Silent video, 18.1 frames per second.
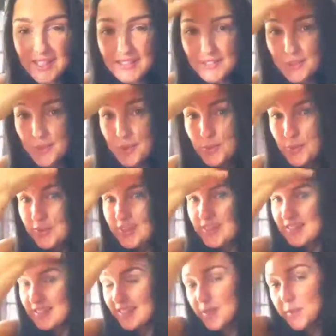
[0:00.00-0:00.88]
As
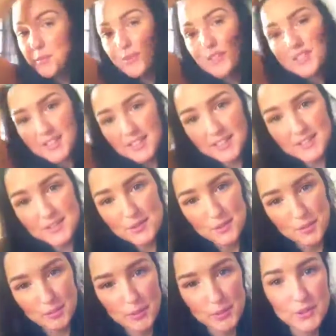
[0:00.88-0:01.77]
always, I appreciate it
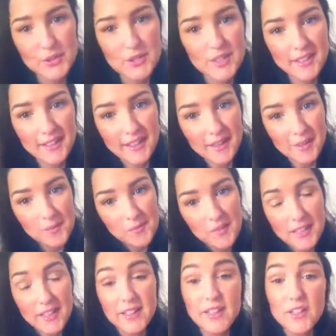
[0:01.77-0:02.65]
so much,
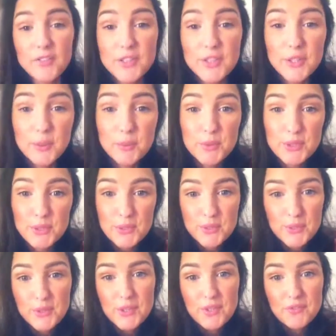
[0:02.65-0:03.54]
and I really hope you do
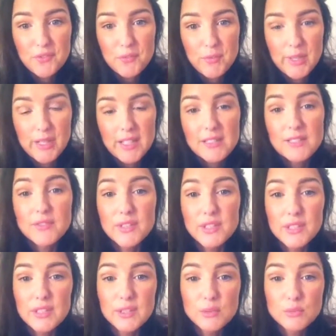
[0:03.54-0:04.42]
tune in for my next
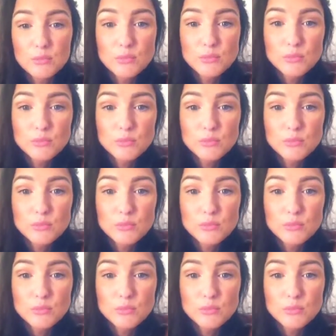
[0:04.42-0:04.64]
video.